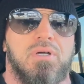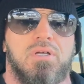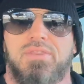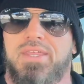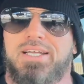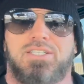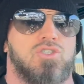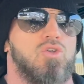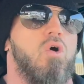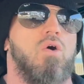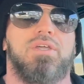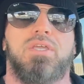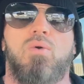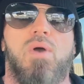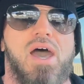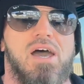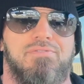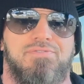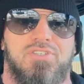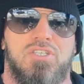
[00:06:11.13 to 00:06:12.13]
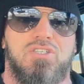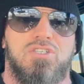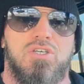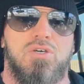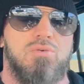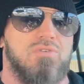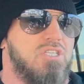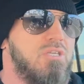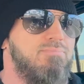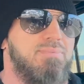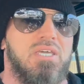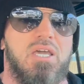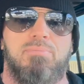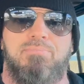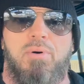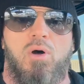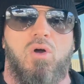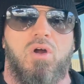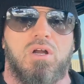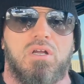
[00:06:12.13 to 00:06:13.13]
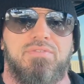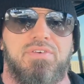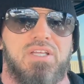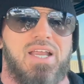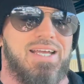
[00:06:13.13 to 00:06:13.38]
That's all you have to do to be a part of it.